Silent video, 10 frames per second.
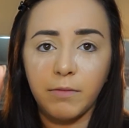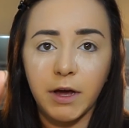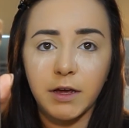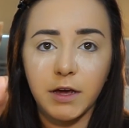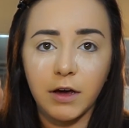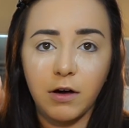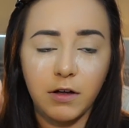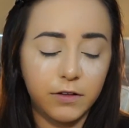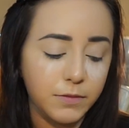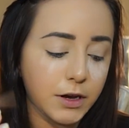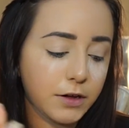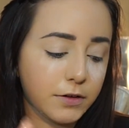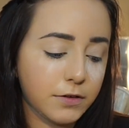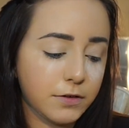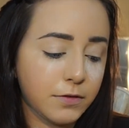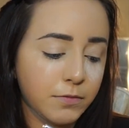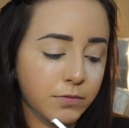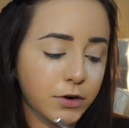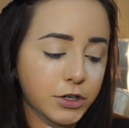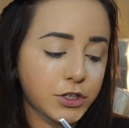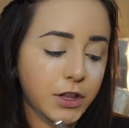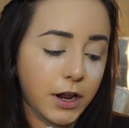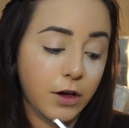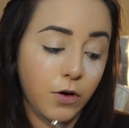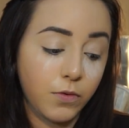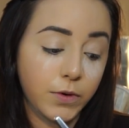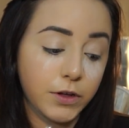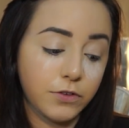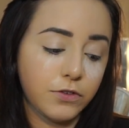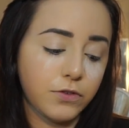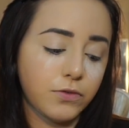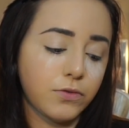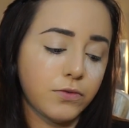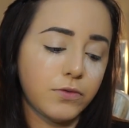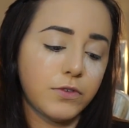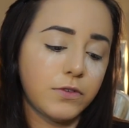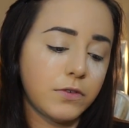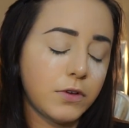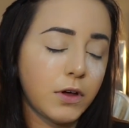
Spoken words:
my IT Cosmetics brush that I always use.